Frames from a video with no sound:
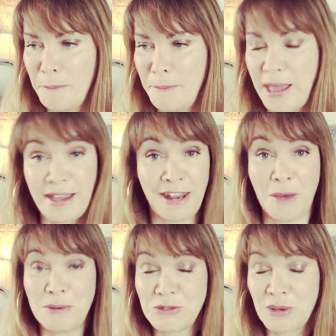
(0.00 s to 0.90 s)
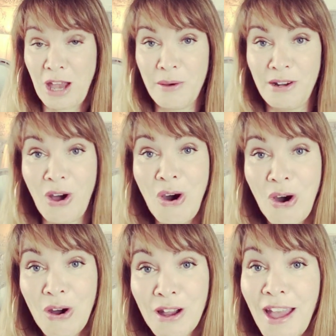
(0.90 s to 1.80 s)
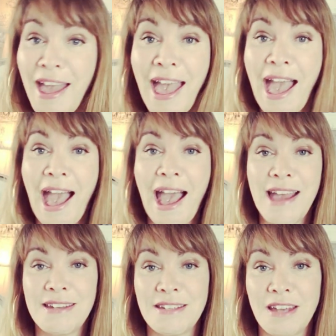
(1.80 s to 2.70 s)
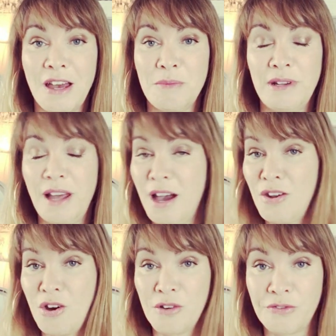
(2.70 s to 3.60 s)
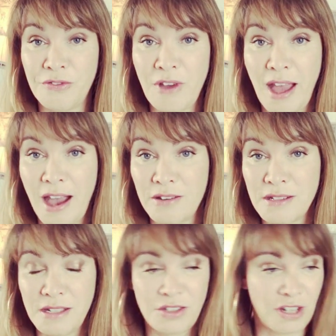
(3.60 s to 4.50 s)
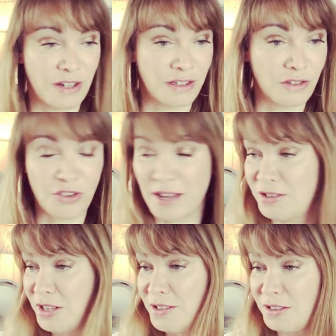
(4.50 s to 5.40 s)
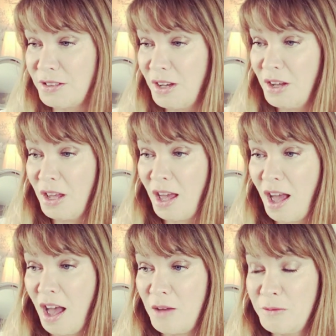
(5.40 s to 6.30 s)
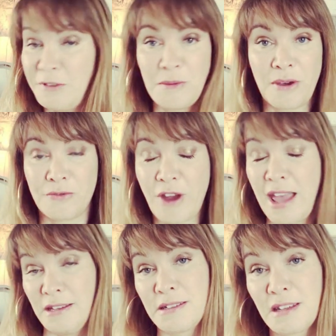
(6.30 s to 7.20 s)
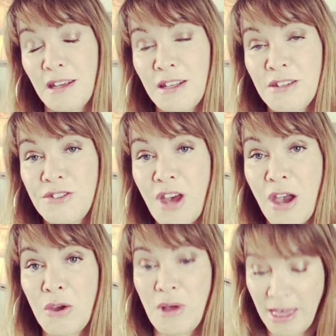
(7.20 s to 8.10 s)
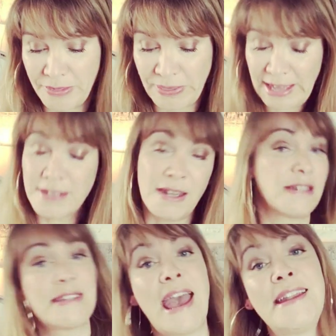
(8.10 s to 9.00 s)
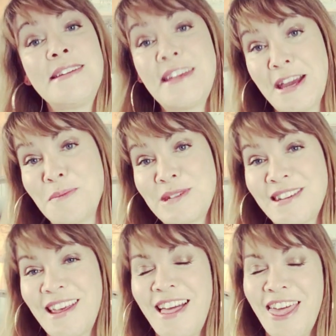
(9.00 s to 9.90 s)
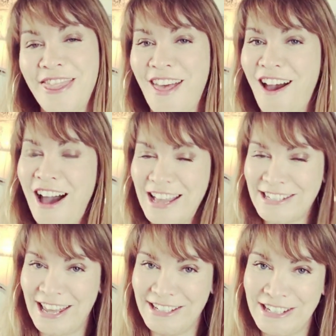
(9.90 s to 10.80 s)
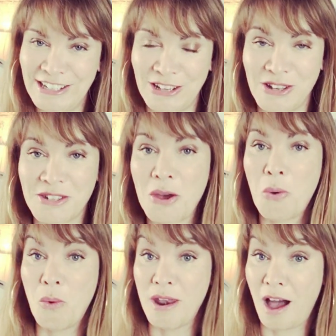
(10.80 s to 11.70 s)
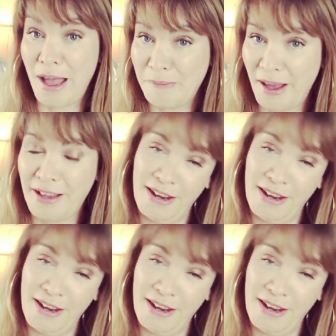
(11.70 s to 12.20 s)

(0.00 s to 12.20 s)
make it up as we go along and learn off our cisgendered, transgendered female friends. So these are 10 tips that I tend to use when I buy